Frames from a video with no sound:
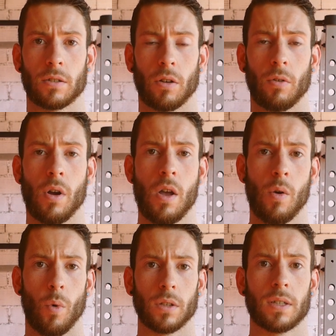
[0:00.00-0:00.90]
So
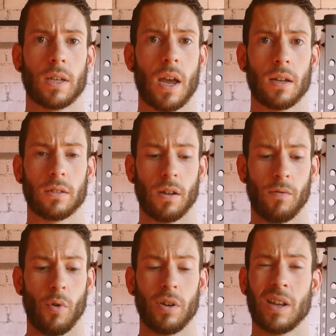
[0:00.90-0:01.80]
once again, to
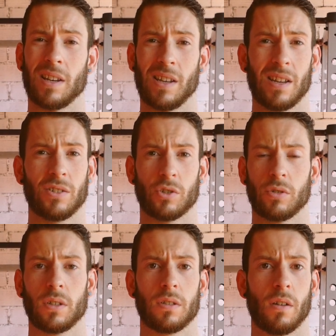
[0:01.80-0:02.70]
avoid any
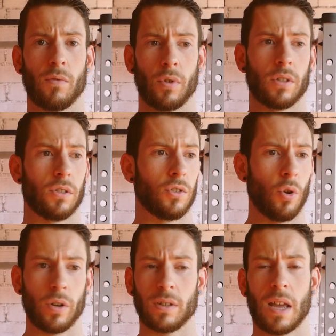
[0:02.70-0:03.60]
injury, to avoid
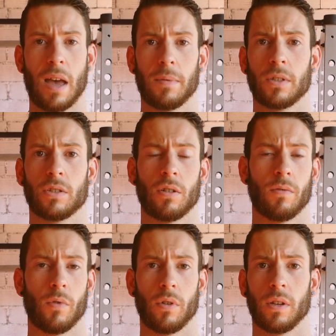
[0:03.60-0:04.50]
joint damage, to
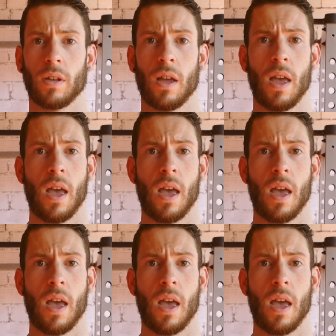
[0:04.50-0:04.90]
avoid